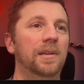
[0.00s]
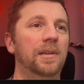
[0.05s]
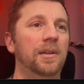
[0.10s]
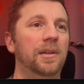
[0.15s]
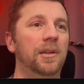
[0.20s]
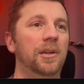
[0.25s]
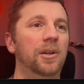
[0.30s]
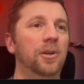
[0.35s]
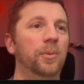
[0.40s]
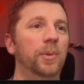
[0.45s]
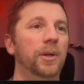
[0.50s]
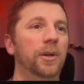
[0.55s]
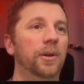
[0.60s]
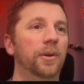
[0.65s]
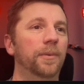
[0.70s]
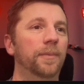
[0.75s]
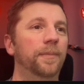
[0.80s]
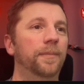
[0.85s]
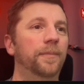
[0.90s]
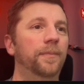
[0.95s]
Here we go.
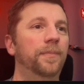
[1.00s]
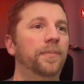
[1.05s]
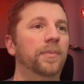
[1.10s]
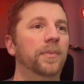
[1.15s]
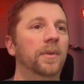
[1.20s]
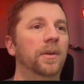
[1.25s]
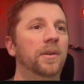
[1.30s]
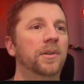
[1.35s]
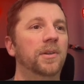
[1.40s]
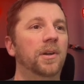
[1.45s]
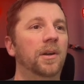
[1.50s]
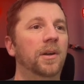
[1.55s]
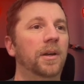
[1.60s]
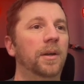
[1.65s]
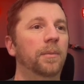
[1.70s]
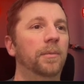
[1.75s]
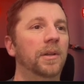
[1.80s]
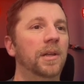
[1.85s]
Time.